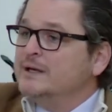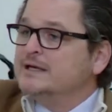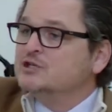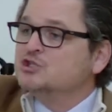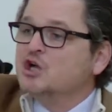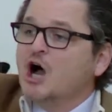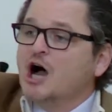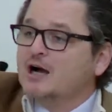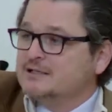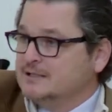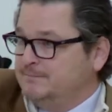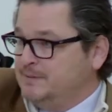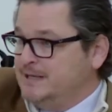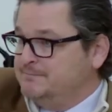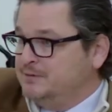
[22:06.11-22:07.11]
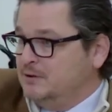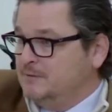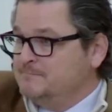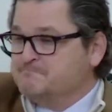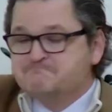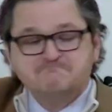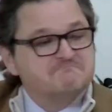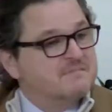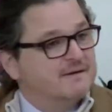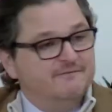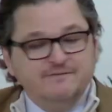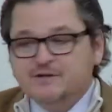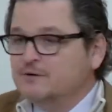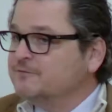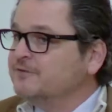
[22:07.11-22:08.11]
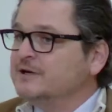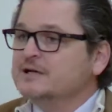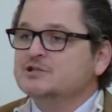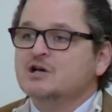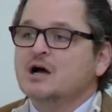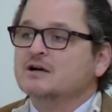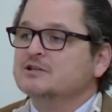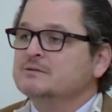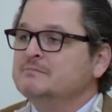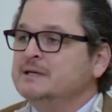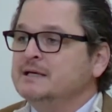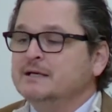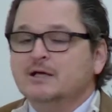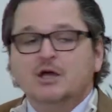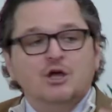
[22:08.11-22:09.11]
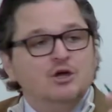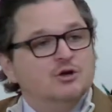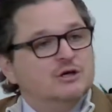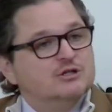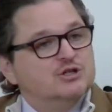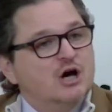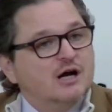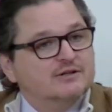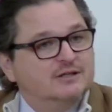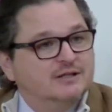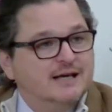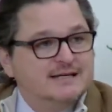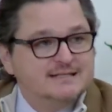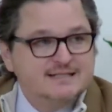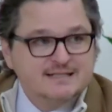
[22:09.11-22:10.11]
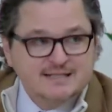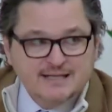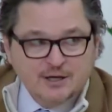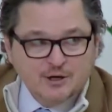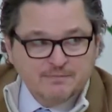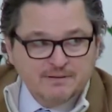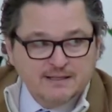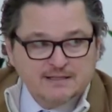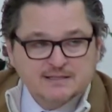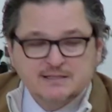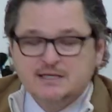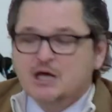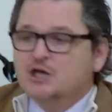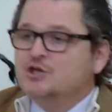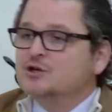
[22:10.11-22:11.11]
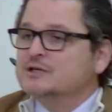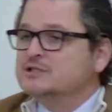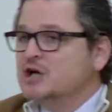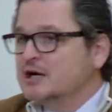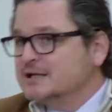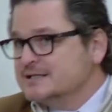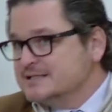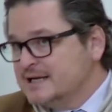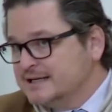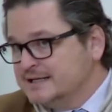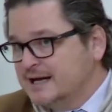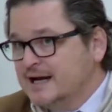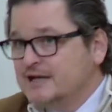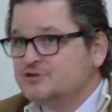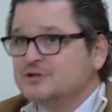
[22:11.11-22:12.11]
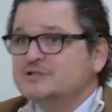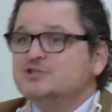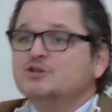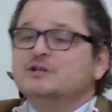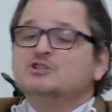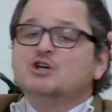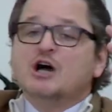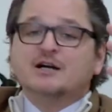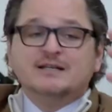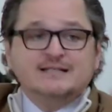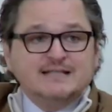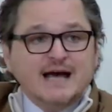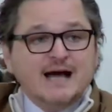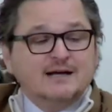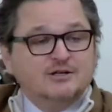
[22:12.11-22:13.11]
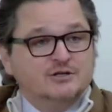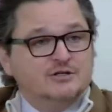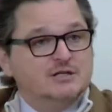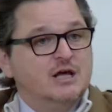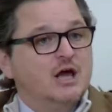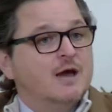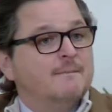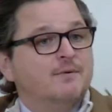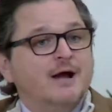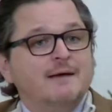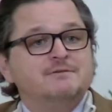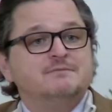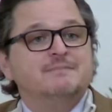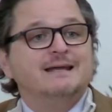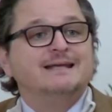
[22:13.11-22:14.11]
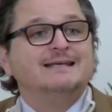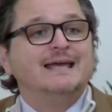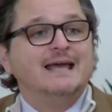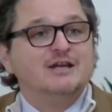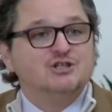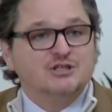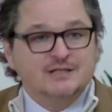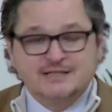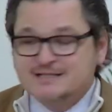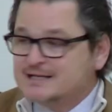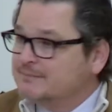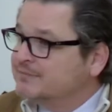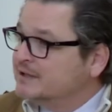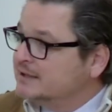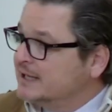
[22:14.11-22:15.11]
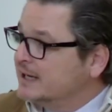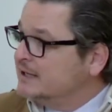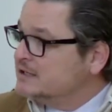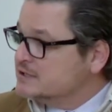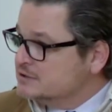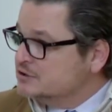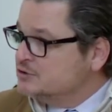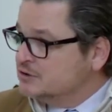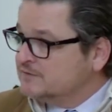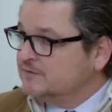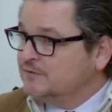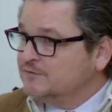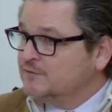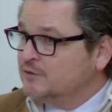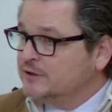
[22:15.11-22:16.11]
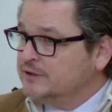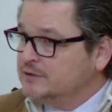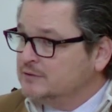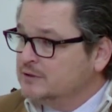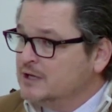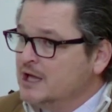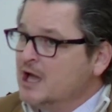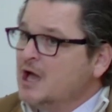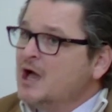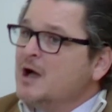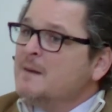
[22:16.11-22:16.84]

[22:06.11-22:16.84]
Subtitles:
We can talk to people. Feel free to talk to me. You can talk to licensed therapists. You can talk to psychiatrists. You can talk to doctors. Perhaps medication is something that is useful for you.